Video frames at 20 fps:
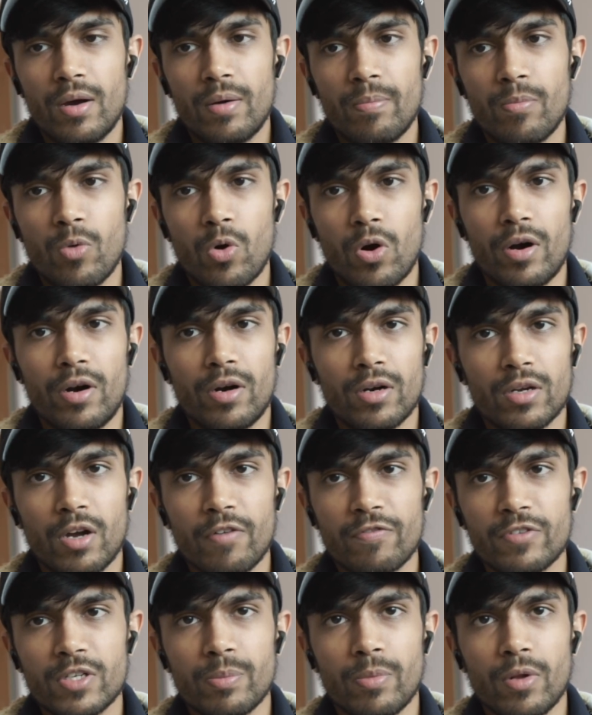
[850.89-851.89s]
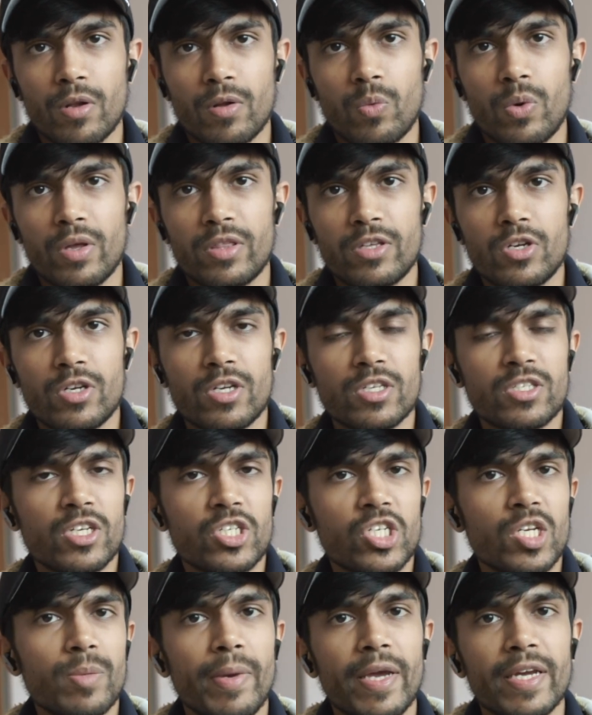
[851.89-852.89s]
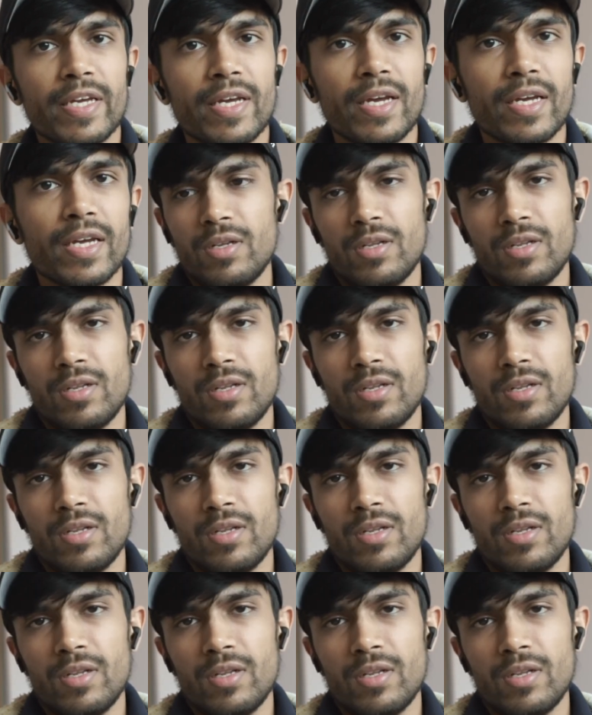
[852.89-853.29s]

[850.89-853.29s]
more comfortable with your decision making,